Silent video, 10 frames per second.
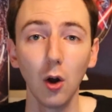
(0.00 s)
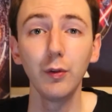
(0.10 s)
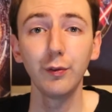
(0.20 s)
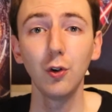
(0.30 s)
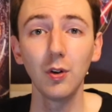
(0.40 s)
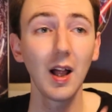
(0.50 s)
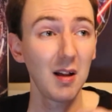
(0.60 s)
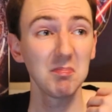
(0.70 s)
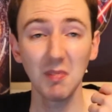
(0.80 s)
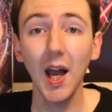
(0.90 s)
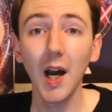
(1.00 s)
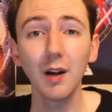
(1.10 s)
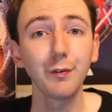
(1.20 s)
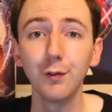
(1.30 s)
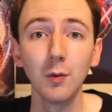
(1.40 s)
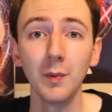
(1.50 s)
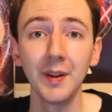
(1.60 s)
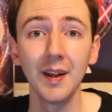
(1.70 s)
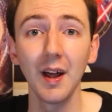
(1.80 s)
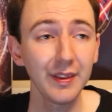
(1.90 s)
Overall, I had fun with
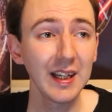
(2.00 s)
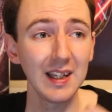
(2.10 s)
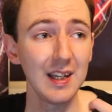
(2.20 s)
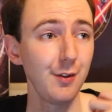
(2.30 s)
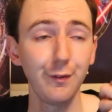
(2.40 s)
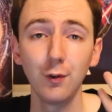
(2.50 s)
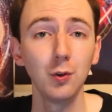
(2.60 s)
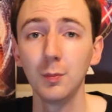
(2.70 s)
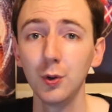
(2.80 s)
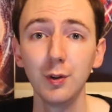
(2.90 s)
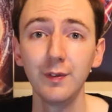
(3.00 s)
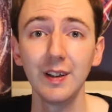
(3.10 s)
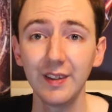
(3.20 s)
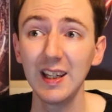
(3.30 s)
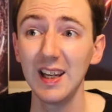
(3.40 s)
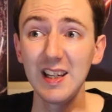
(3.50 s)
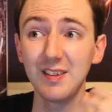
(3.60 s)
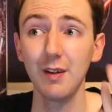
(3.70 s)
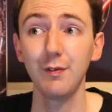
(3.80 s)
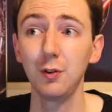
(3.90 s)
it. I think it is a fun movie. I think it is
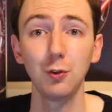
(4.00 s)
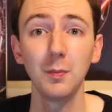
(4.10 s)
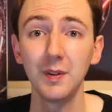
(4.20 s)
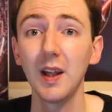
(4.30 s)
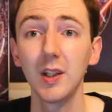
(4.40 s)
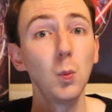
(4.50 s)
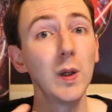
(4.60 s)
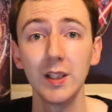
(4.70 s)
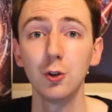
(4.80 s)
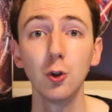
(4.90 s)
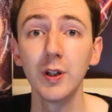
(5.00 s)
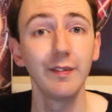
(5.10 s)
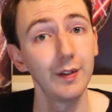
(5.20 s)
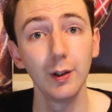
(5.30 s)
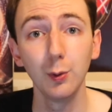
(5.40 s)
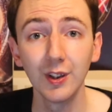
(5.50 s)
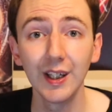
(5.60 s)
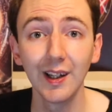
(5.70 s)
definitely something that you will enjoy if you do see